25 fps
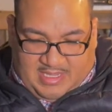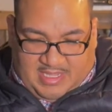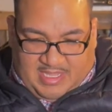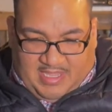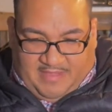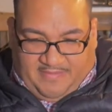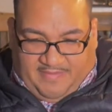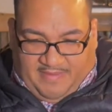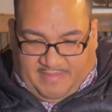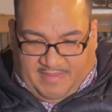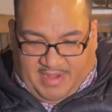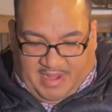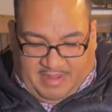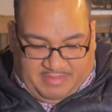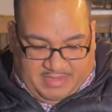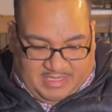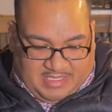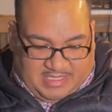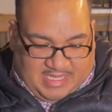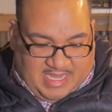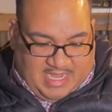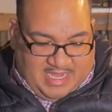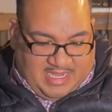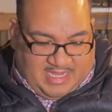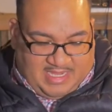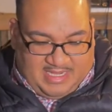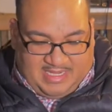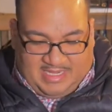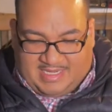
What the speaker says: If I'm not mistaken,